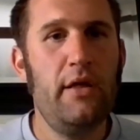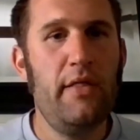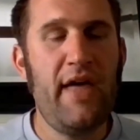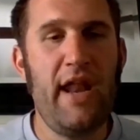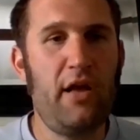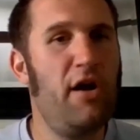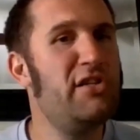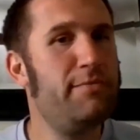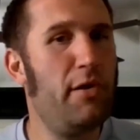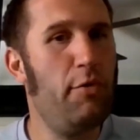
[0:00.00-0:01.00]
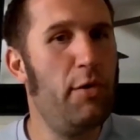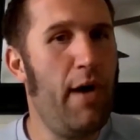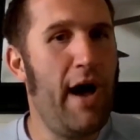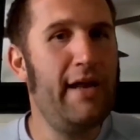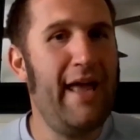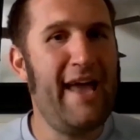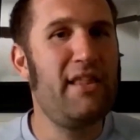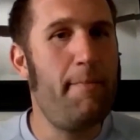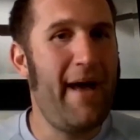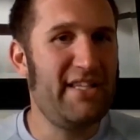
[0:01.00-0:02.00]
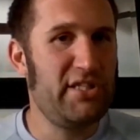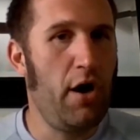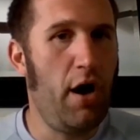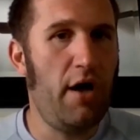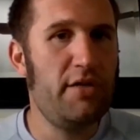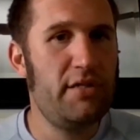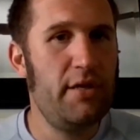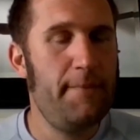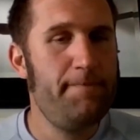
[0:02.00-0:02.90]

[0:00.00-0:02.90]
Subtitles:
that a customer would want at the best cost.